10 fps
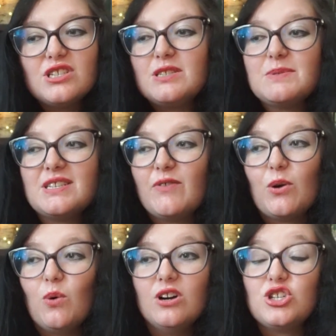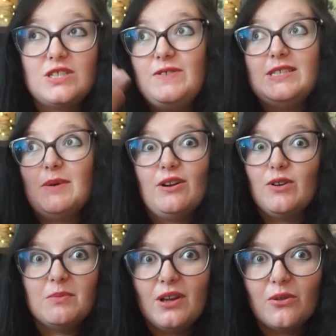a specific word just fits better
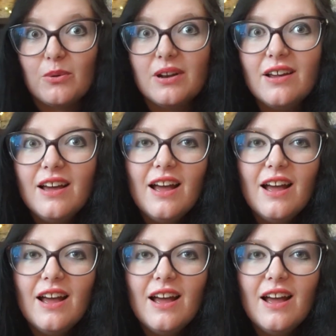from the other one.